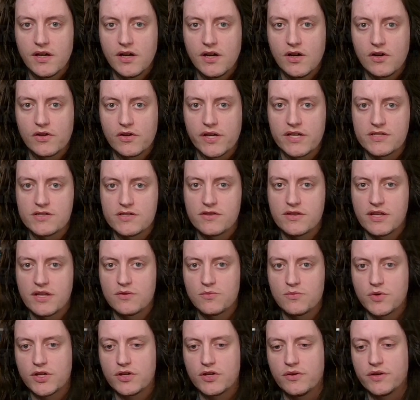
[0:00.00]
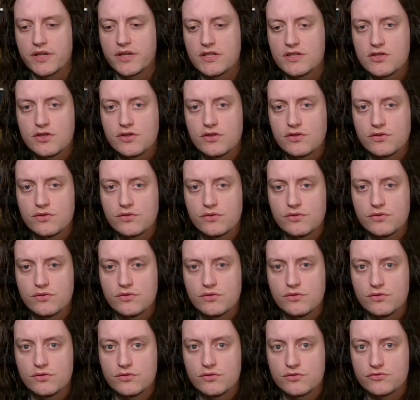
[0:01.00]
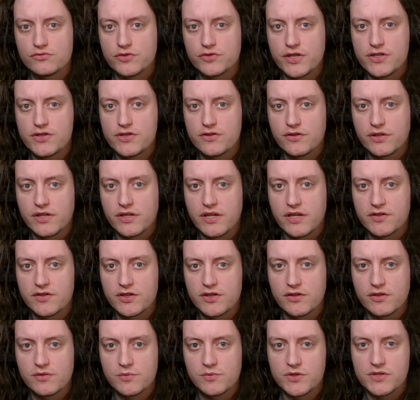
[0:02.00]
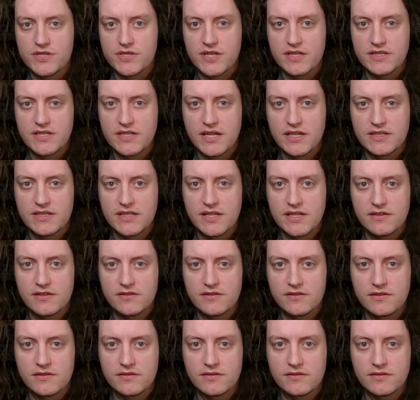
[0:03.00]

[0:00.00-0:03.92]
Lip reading: Okay, so then we're going to Regional Governor, and we'll say Takedown.